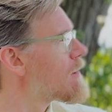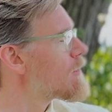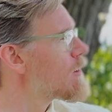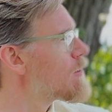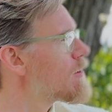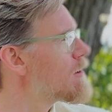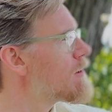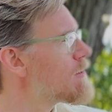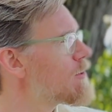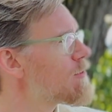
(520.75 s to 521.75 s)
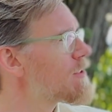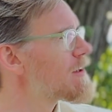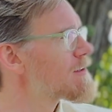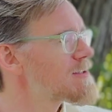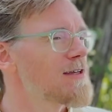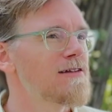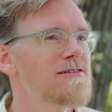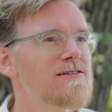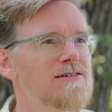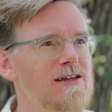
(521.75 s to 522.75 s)
learn new things, and
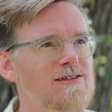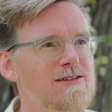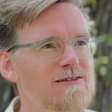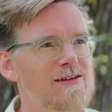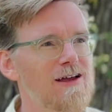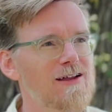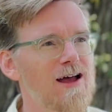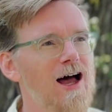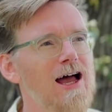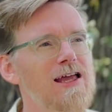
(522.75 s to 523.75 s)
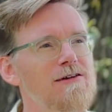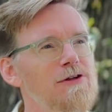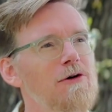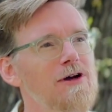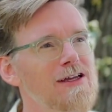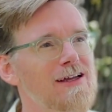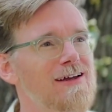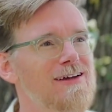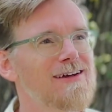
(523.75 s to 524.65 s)
it's kind of annoying,